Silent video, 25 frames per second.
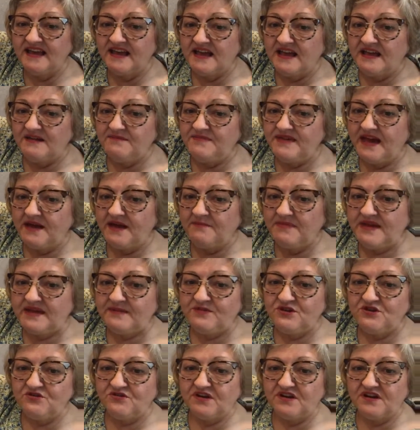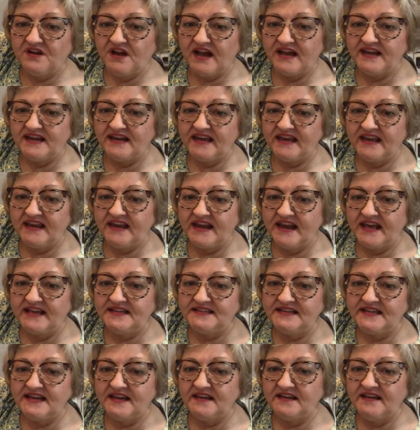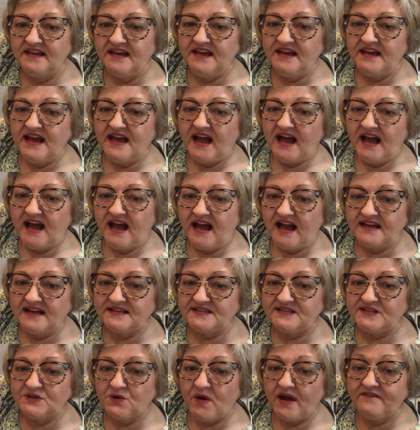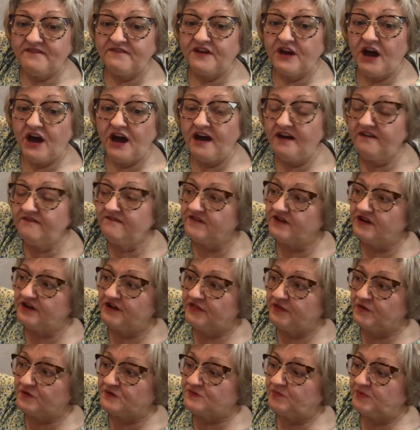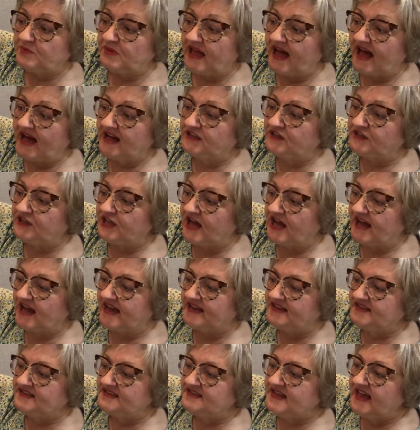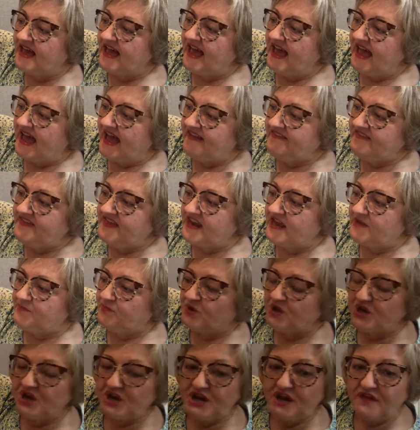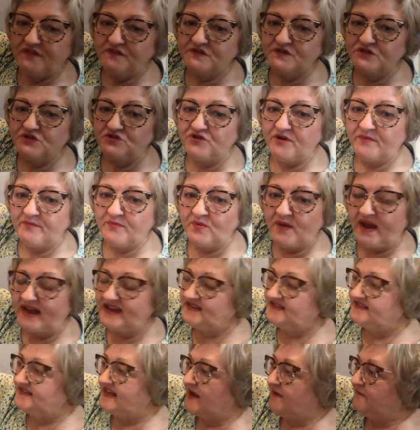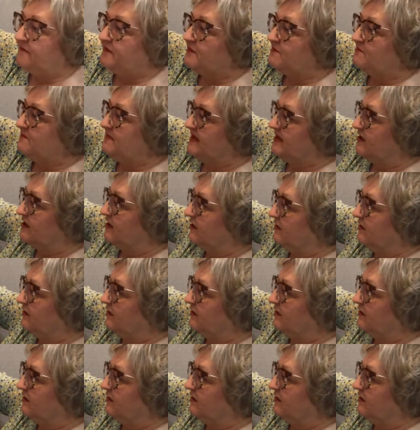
Yeah, maybe you can kind of get an idea. So I've covered those black lines and then I put another strip right down the middle.